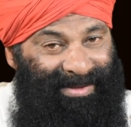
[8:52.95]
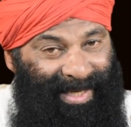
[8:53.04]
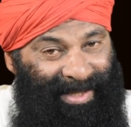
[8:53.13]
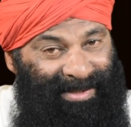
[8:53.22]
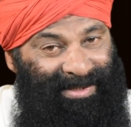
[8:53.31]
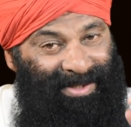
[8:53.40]

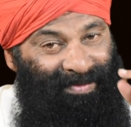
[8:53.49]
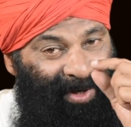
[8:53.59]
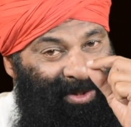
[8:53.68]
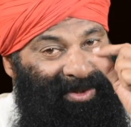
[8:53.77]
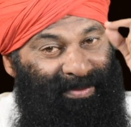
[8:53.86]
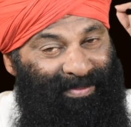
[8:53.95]
That is the
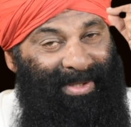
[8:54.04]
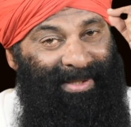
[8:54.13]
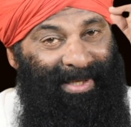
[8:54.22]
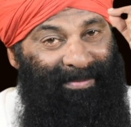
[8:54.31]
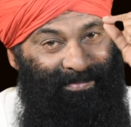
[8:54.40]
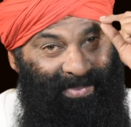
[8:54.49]
way to build
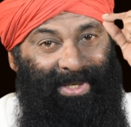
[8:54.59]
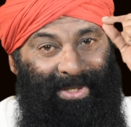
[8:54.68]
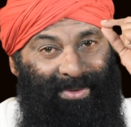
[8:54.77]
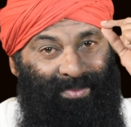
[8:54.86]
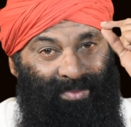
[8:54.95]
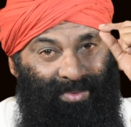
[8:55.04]
and
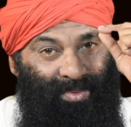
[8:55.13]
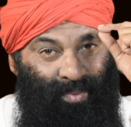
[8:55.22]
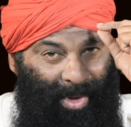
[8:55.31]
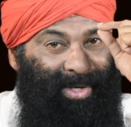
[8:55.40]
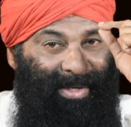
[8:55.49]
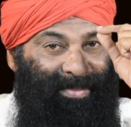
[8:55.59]
be
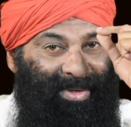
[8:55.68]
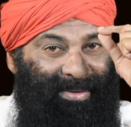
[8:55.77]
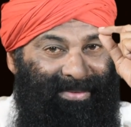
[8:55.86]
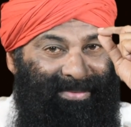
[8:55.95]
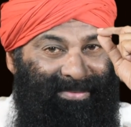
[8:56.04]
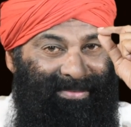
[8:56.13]
one
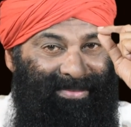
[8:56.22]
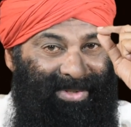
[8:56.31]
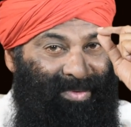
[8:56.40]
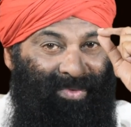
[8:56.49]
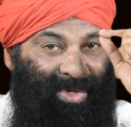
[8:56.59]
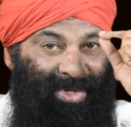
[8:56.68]
among the
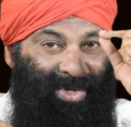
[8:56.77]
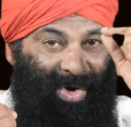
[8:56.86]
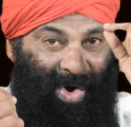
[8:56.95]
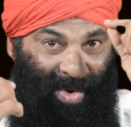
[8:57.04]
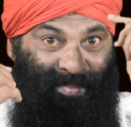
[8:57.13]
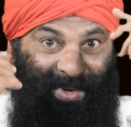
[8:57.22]
world
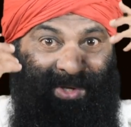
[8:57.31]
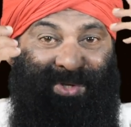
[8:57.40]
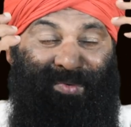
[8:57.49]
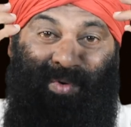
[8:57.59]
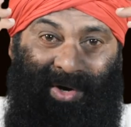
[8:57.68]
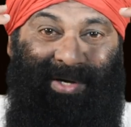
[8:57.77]
or be the
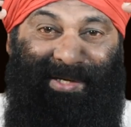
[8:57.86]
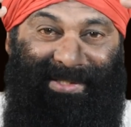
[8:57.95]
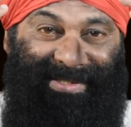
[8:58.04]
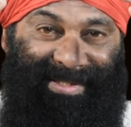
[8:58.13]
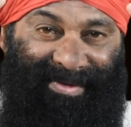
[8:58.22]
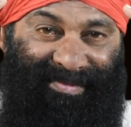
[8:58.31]
world
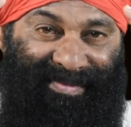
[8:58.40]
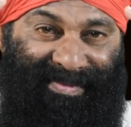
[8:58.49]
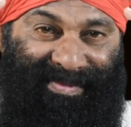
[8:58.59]
itself.